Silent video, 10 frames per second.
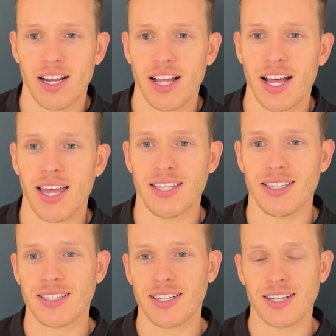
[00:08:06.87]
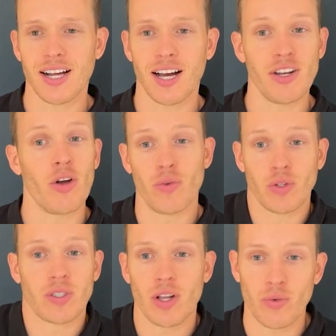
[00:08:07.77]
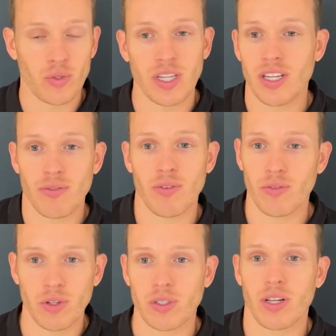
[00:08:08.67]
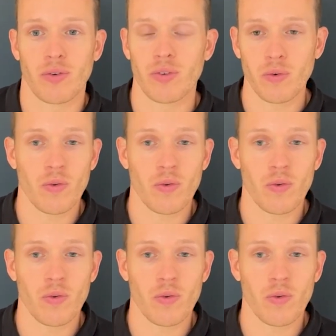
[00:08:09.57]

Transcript: And I know for yourself, you said even for yourself,